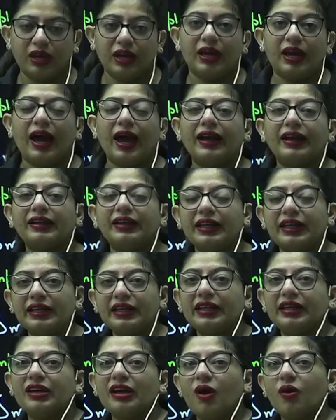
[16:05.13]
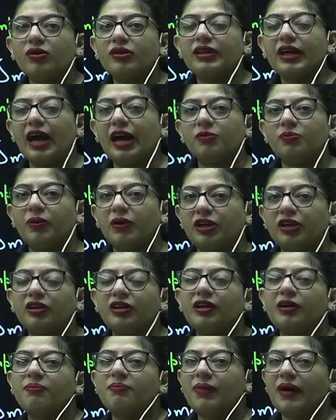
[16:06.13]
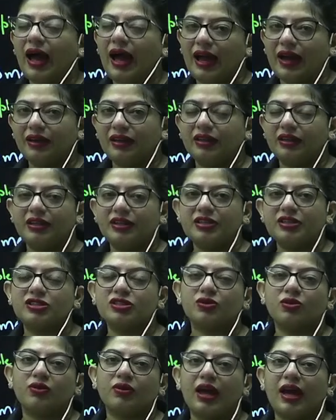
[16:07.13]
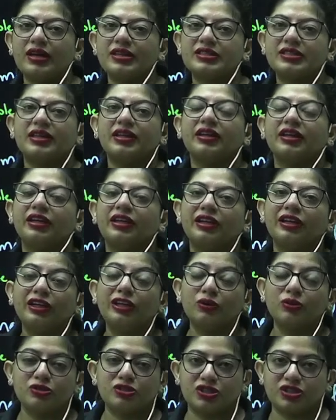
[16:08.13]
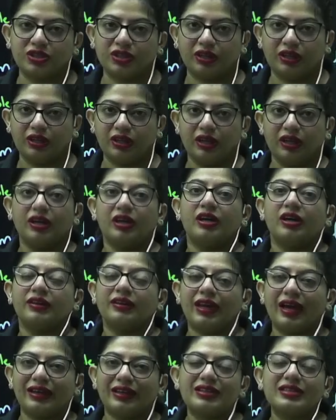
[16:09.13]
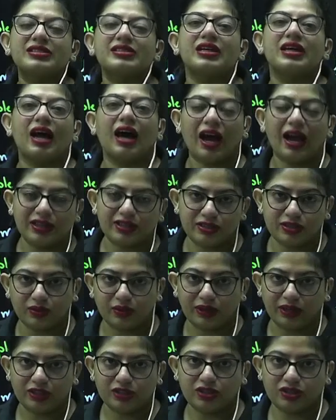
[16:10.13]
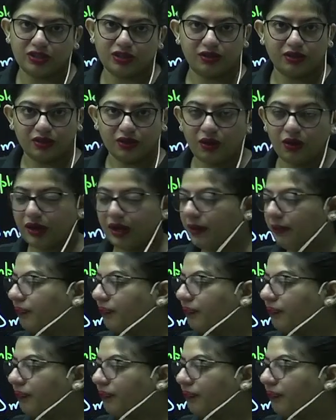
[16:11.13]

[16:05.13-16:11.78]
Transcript: And taking out that particular band is known as elution that is isolation. Okay,